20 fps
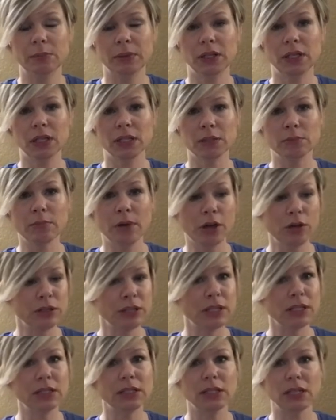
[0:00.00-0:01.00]
because
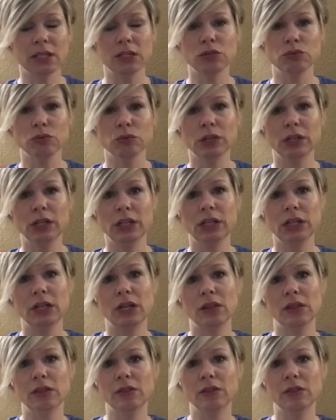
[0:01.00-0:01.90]
Moses is really